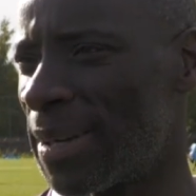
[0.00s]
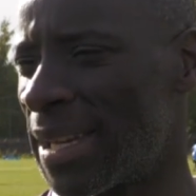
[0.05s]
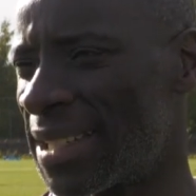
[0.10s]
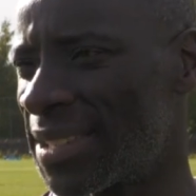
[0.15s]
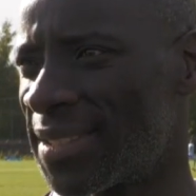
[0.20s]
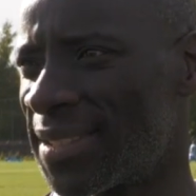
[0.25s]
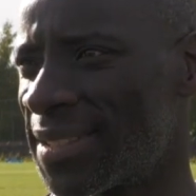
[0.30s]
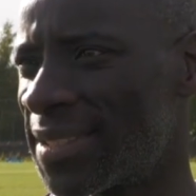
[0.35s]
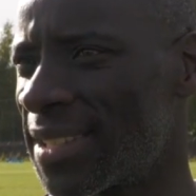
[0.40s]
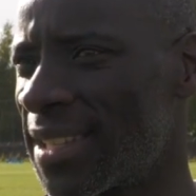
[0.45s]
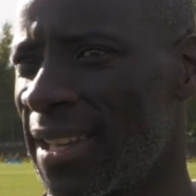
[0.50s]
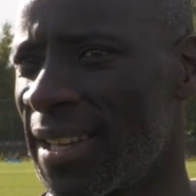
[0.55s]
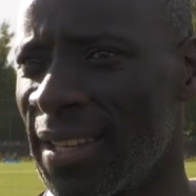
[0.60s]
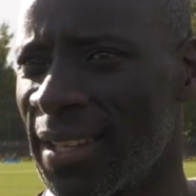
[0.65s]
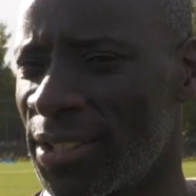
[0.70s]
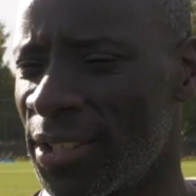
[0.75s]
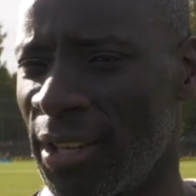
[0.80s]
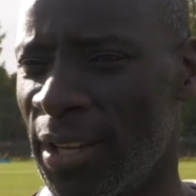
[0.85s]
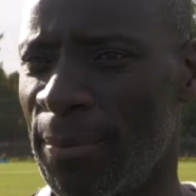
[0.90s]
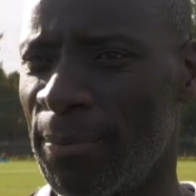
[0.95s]

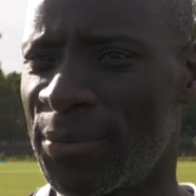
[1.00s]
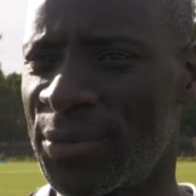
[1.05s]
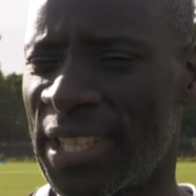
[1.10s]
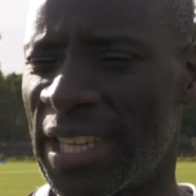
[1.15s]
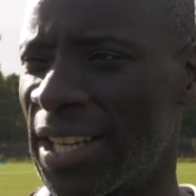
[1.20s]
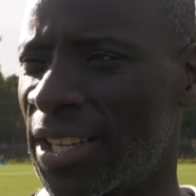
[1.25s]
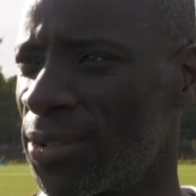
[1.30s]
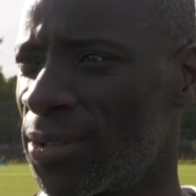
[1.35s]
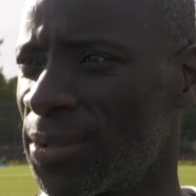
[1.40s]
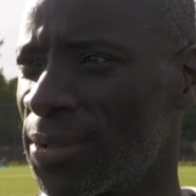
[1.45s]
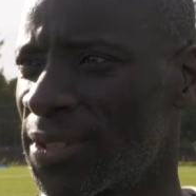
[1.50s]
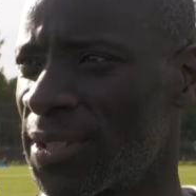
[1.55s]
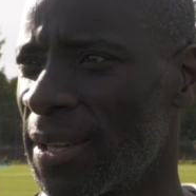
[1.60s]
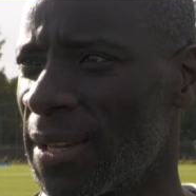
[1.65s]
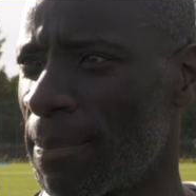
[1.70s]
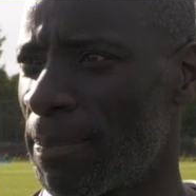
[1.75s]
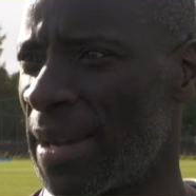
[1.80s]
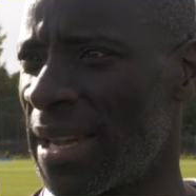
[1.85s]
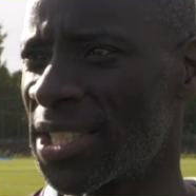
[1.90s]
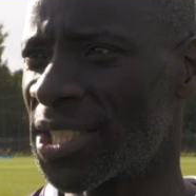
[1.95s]
tackles.
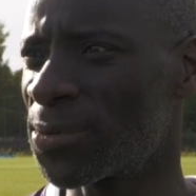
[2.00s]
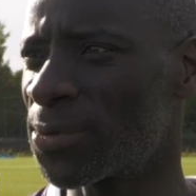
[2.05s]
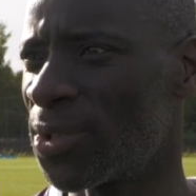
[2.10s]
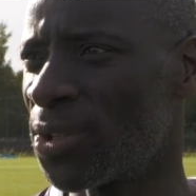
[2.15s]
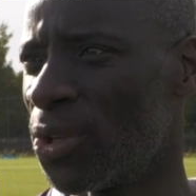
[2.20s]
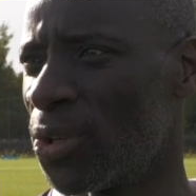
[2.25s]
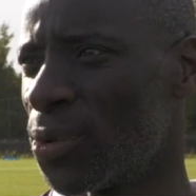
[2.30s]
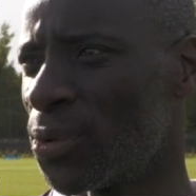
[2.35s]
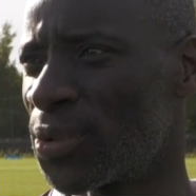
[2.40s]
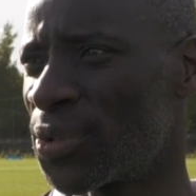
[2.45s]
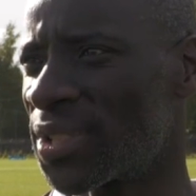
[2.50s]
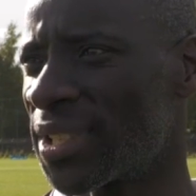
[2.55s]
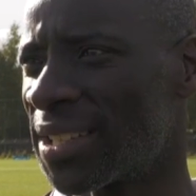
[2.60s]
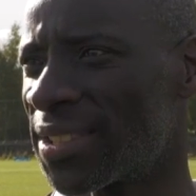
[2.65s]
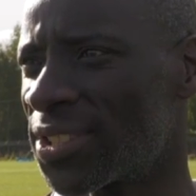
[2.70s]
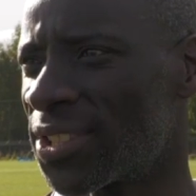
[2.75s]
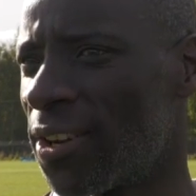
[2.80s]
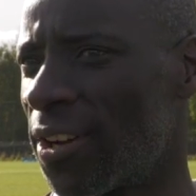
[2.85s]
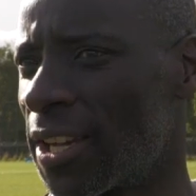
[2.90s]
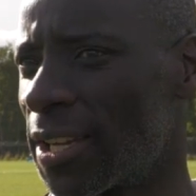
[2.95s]
Passes were loose
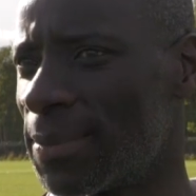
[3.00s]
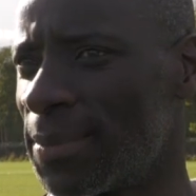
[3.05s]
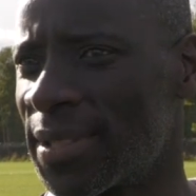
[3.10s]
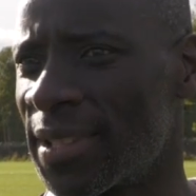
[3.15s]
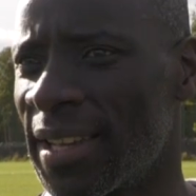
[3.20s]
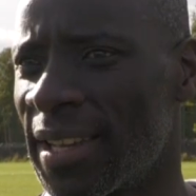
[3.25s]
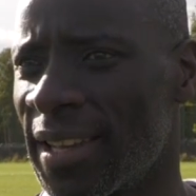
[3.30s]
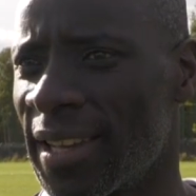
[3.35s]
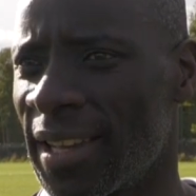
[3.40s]
at times.